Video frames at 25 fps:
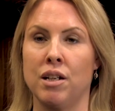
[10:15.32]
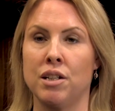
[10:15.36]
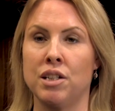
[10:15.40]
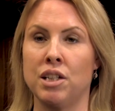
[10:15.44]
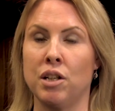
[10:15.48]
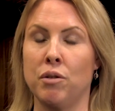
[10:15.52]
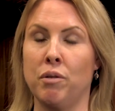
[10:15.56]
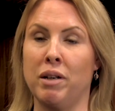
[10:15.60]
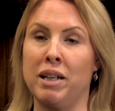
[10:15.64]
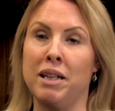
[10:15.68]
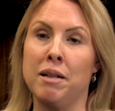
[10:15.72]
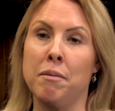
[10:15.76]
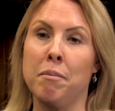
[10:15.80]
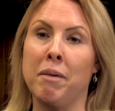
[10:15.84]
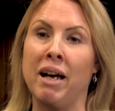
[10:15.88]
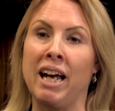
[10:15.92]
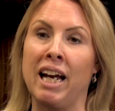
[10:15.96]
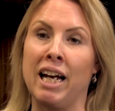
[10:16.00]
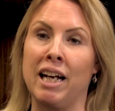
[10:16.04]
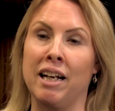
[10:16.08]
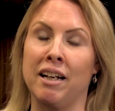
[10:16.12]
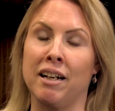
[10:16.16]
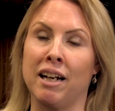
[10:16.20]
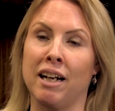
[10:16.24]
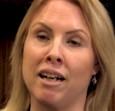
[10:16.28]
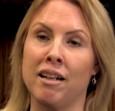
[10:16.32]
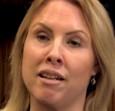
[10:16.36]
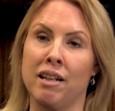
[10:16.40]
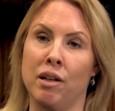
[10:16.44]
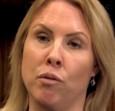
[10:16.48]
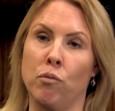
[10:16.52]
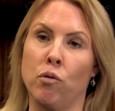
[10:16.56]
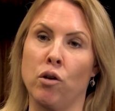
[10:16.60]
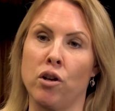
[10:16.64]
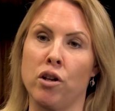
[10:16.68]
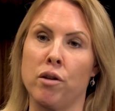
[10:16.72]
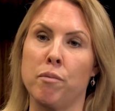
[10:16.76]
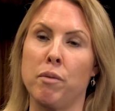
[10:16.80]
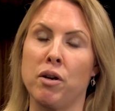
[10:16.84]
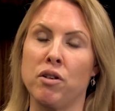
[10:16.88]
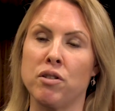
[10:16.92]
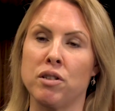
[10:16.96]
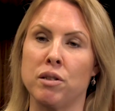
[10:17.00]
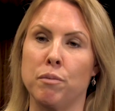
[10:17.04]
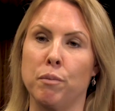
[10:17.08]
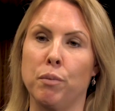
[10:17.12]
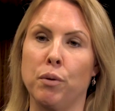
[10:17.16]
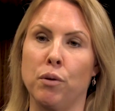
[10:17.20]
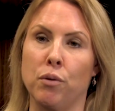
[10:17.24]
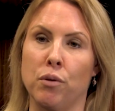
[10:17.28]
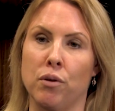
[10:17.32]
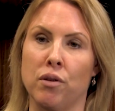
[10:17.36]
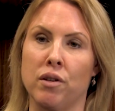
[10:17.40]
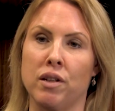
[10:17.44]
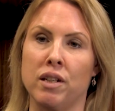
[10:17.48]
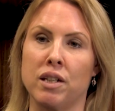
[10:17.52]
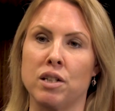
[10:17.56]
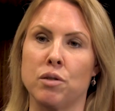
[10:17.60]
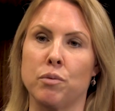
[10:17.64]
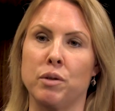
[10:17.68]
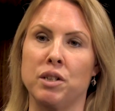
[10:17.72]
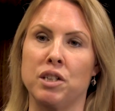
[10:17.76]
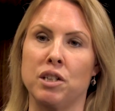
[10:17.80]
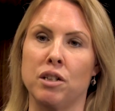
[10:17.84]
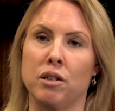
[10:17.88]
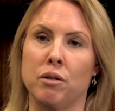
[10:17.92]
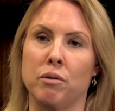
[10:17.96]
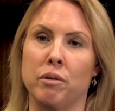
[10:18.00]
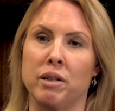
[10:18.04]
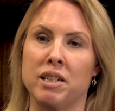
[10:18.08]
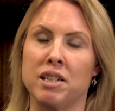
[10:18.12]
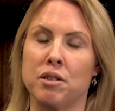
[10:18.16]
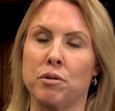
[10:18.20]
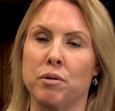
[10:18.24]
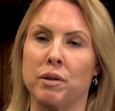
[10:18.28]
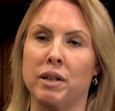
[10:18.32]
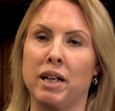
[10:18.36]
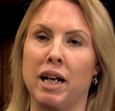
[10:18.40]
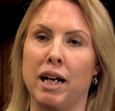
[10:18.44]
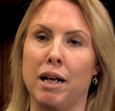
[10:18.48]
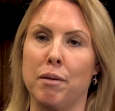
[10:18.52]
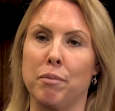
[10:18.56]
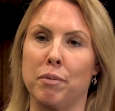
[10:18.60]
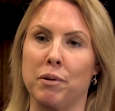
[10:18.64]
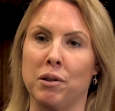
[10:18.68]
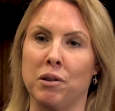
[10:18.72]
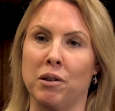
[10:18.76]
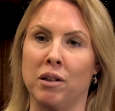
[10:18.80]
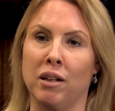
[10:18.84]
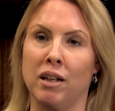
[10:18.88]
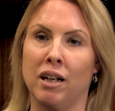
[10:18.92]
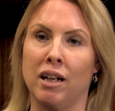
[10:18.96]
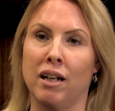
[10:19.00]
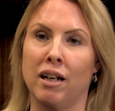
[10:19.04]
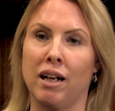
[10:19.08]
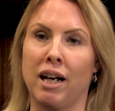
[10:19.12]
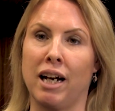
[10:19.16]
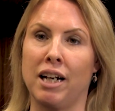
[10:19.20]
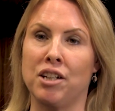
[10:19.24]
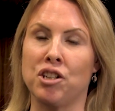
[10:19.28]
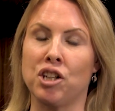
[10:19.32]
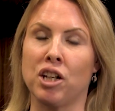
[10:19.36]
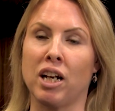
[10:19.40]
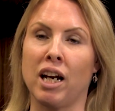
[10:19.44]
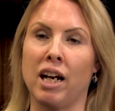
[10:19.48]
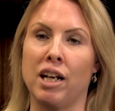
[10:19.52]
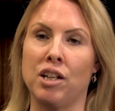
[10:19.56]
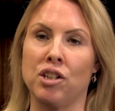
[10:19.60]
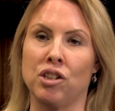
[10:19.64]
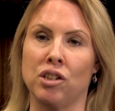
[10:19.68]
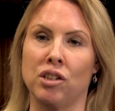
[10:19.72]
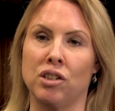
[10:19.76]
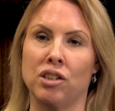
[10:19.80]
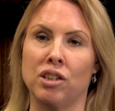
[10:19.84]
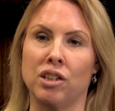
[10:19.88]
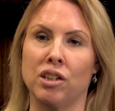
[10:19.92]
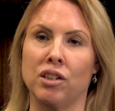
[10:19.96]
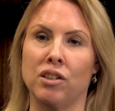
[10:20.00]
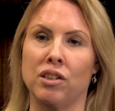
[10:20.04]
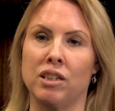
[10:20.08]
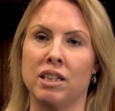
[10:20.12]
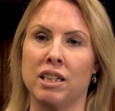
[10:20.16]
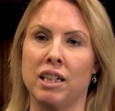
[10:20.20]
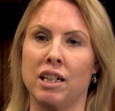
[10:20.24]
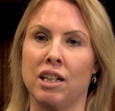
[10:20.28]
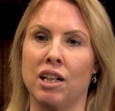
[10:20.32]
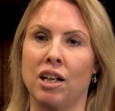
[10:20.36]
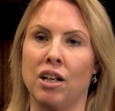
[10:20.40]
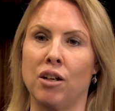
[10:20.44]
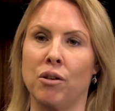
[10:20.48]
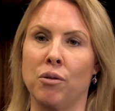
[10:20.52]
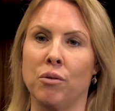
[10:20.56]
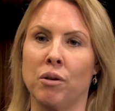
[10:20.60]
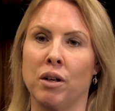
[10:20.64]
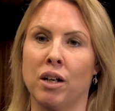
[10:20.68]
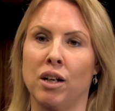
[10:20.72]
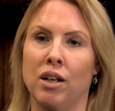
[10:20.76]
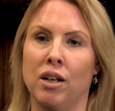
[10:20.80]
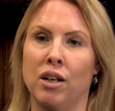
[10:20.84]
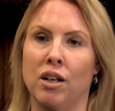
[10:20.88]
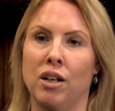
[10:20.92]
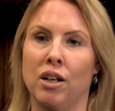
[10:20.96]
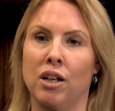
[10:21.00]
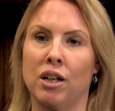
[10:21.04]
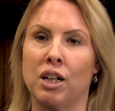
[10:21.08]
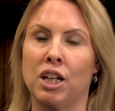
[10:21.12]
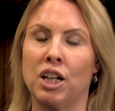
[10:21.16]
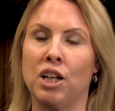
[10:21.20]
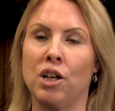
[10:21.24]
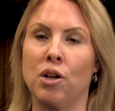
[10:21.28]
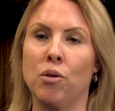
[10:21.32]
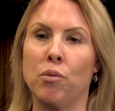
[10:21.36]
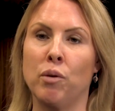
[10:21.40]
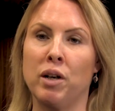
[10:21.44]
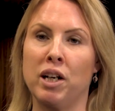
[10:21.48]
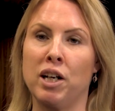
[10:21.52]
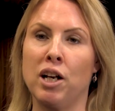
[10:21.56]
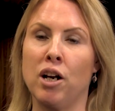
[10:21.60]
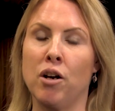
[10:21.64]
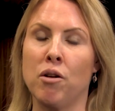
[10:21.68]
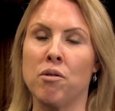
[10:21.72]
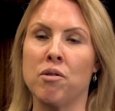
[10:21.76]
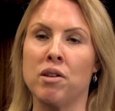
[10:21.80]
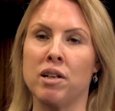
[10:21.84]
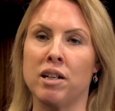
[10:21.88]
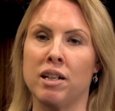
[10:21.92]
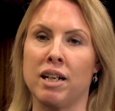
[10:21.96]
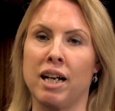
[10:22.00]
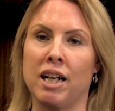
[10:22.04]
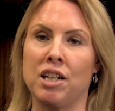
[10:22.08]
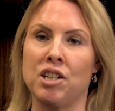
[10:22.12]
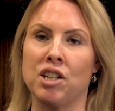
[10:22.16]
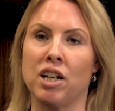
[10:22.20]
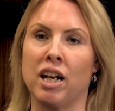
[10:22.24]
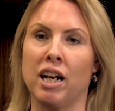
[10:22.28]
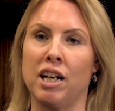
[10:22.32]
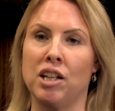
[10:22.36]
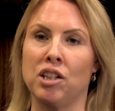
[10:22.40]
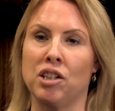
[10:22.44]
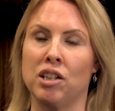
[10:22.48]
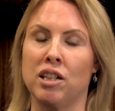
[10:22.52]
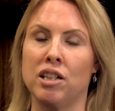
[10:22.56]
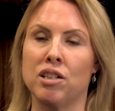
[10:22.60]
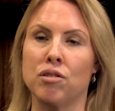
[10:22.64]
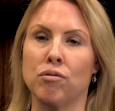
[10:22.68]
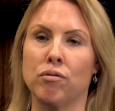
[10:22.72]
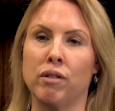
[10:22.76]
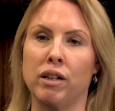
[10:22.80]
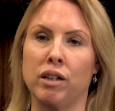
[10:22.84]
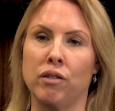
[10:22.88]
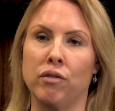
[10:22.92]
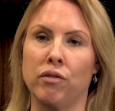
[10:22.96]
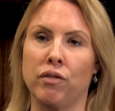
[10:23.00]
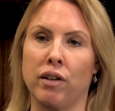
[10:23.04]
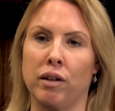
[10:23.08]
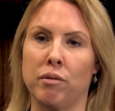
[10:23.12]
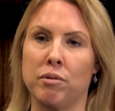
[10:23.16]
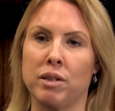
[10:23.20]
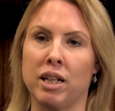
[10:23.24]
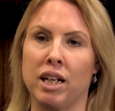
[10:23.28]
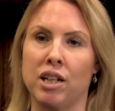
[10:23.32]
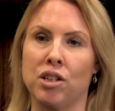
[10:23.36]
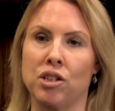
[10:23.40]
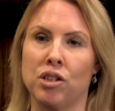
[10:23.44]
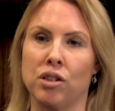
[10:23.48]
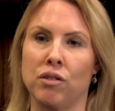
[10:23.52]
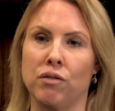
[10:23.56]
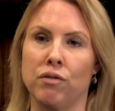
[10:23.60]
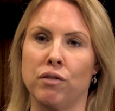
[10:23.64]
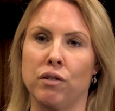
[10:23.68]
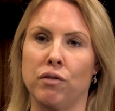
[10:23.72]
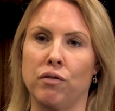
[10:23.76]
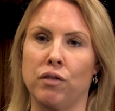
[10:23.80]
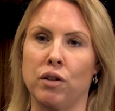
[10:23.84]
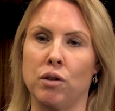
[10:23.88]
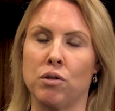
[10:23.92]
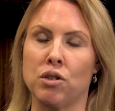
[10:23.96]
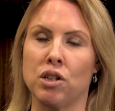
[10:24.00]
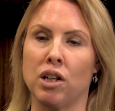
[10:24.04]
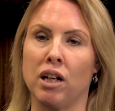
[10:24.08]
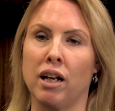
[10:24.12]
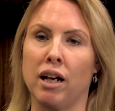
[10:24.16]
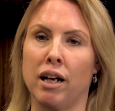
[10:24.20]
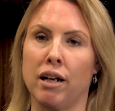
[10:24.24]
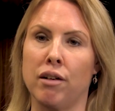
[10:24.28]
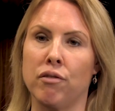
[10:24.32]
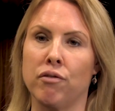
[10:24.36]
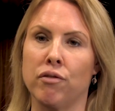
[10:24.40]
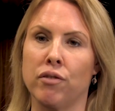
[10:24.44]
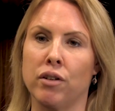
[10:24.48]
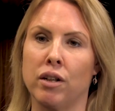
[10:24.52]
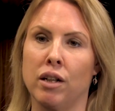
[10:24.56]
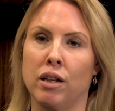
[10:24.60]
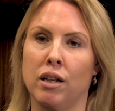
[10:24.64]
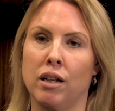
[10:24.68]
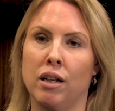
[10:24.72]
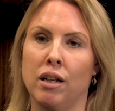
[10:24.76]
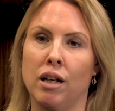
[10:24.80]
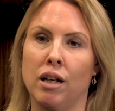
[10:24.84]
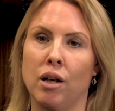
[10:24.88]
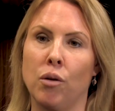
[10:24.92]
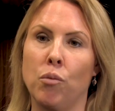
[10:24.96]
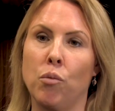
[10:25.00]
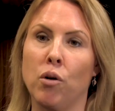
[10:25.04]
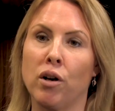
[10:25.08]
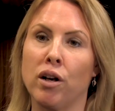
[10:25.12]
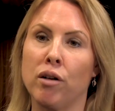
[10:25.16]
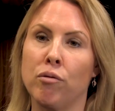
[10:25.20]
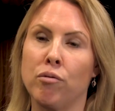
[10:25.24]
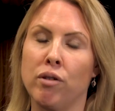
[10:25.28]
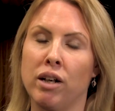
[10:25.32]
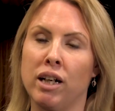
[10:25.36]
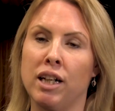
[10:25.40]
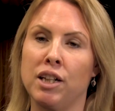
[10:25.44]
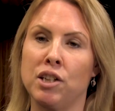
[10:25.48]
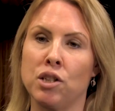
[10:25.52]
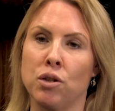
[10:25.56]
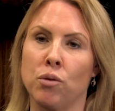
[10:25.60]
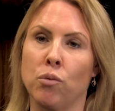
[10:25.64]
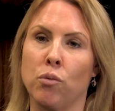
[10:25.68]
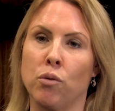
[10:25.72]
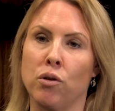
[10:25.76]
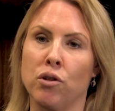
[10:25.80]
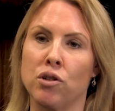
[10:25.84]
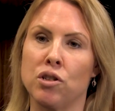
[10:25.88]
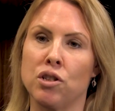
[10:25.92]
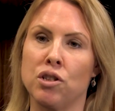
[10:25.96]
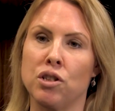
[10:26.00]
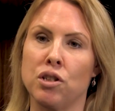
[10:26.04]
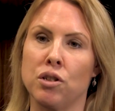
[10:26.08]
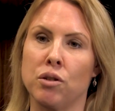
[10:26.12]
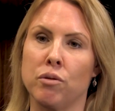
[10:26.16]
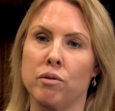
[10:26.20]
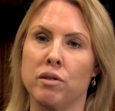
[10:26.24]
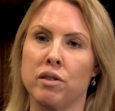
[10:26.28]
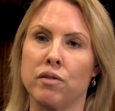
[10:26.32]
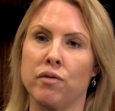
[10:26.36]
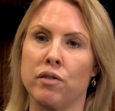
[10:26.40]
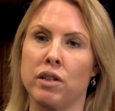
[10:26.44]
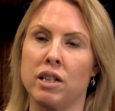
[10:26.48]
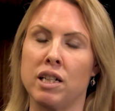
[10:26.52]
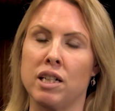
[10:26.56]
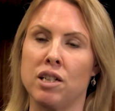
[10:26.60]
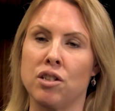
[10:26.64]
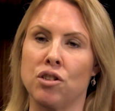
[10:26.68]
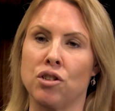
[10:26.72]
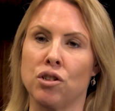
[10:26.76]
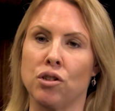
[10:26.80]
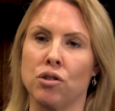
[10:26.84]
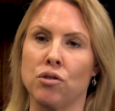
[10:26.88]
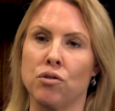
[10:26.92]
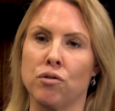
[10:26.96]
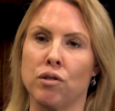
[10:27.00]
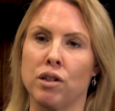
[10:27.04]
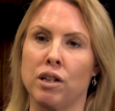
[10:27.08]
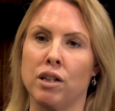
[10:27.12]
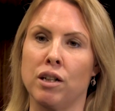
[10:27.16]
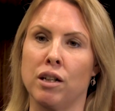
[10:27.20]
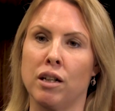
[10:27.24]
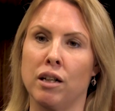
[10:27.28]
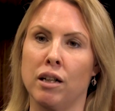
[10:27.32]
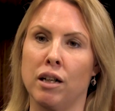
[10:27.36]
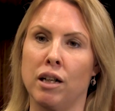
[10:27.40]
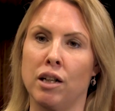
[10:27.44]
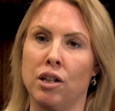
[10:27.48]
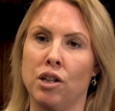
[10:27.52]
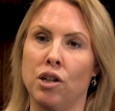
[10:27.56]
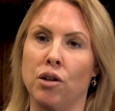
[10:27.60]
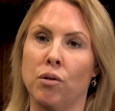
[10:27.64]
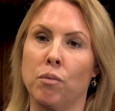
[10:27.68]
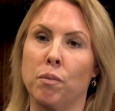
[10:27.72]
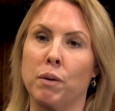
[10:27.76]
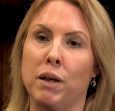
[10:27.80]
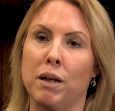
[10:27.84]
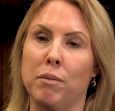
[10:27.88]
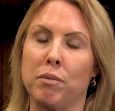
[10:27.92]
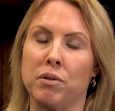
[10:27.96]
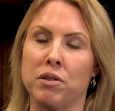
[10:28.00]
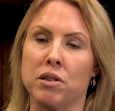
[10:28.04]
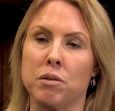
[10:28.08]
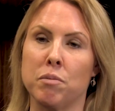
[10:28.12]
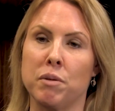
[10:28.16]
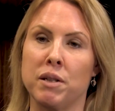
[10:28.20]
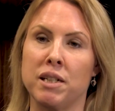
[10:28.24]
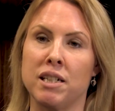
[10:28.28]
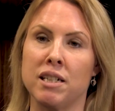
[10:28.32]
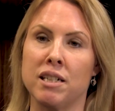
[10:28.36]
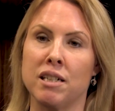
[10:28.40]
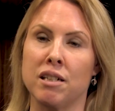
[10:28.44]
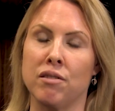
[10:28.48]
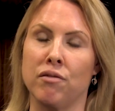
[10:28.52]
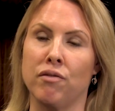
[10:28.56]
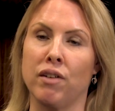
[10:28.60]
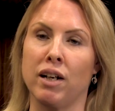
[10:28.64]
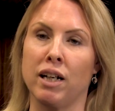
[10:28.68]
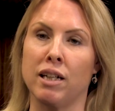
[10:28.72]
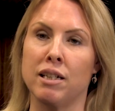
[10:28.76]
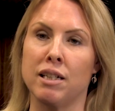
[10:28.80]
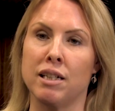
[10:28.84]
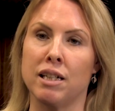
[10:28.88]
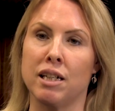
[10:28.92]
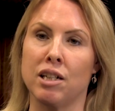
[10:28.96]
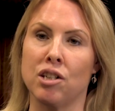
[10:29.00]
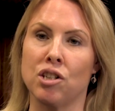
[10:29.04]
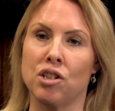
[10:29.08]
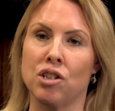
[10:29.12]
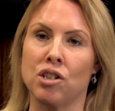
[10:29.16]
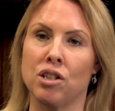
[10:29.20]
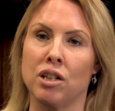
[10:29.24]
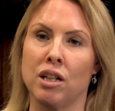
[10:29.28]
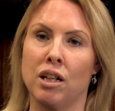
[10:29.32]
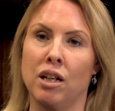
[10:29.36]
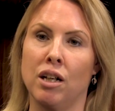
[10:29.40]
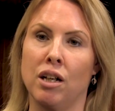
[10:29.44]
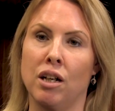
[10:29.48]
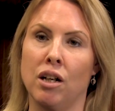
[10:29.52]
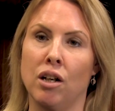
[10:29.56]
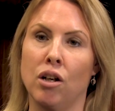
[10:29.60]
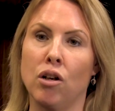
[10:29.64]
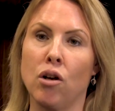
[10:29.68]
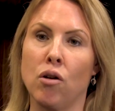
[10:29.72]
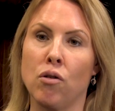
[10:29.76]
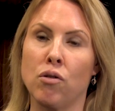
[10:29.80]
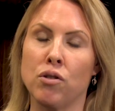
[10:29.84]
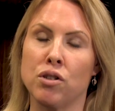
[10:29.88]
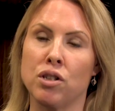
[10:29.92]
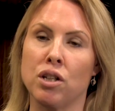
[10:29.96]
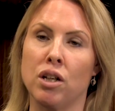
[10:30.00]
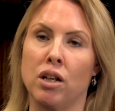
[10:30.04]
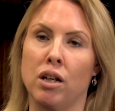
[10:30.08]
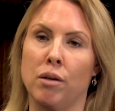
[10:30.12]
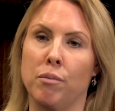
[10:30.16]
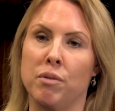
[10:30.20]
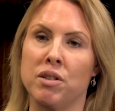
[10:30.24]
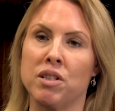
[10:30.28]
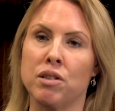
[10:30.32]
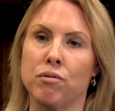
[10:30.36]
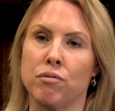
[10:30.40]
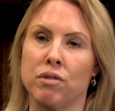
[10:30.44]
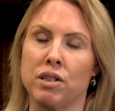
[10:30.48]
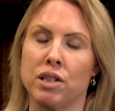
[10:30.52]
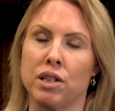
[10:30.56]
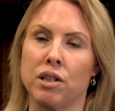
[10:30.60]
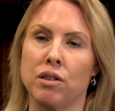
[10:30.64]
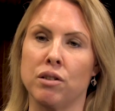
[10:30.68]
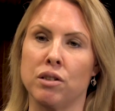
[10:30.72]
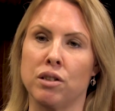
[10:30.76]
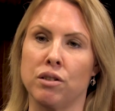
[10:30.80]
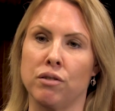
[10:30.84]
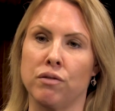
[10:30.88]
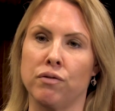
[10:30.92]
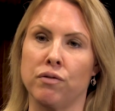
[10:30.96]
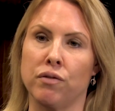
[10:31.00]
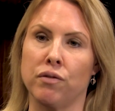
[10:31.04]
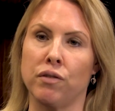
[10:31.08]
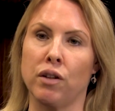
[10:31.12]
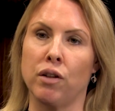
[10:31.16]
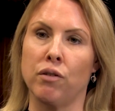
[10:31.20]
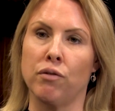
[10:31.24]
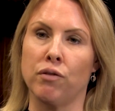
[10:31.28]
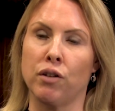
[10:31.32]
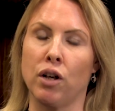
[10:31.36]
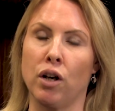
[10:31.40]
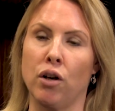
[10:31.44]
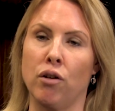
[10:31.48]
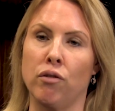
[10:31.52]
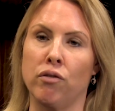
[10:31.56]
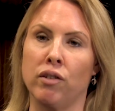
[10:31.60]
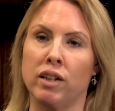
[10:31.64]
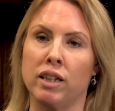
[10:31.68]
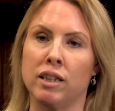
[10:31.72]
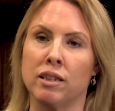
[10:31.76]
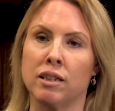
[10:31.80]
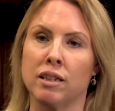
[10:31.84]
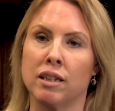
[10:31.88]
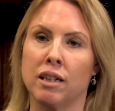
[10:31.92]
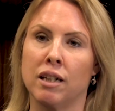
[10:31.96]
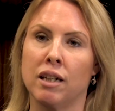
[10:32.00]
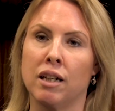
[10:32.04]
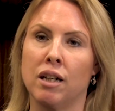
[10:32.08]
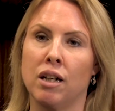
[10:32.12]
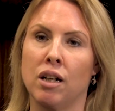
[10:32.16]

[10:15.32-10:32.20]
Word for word: So, in the main, I think one of the most important things we do is to enable education to continue. You know, we know that education is a real foundation for future life. And what I really don't want to do is for these children and young people to be disadvantaged long term as a result of, of COVID.